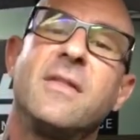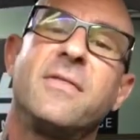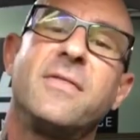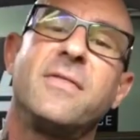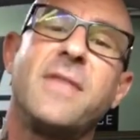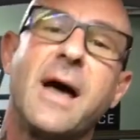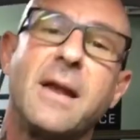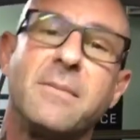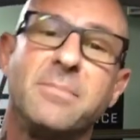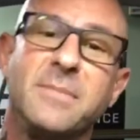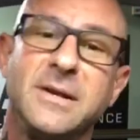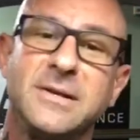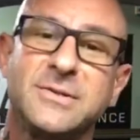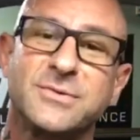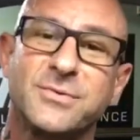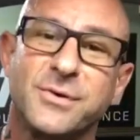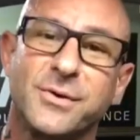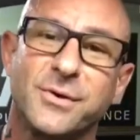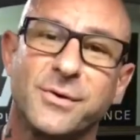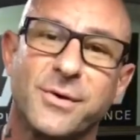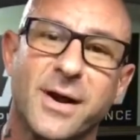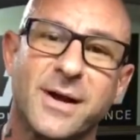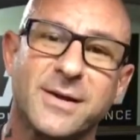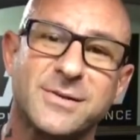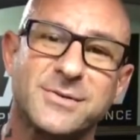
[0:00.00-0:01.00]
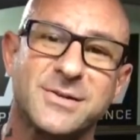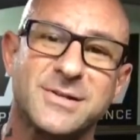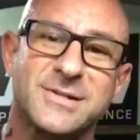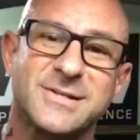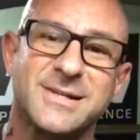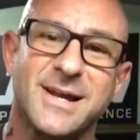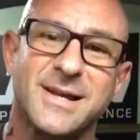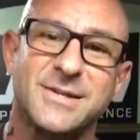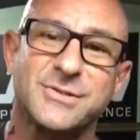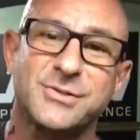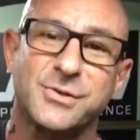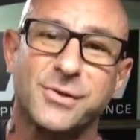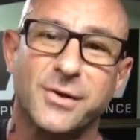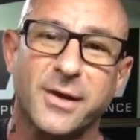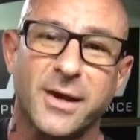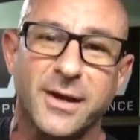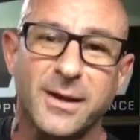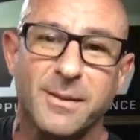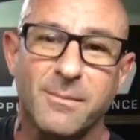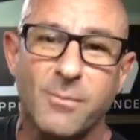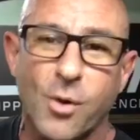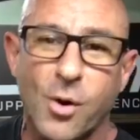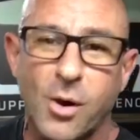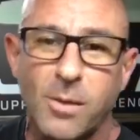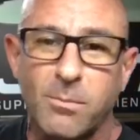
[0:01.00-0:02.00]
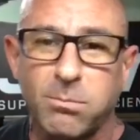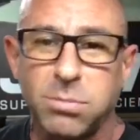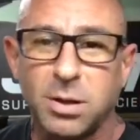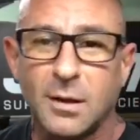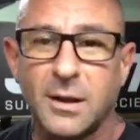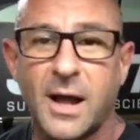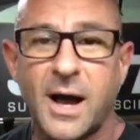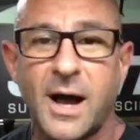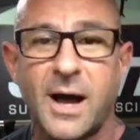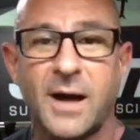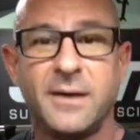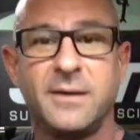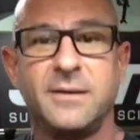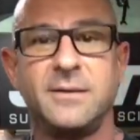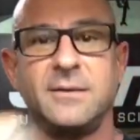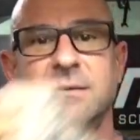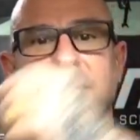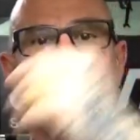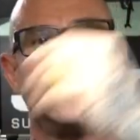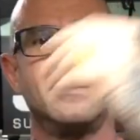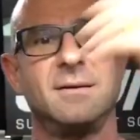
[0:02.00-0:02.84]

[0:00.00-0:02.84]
That means when you're exercising, you're getting more blood.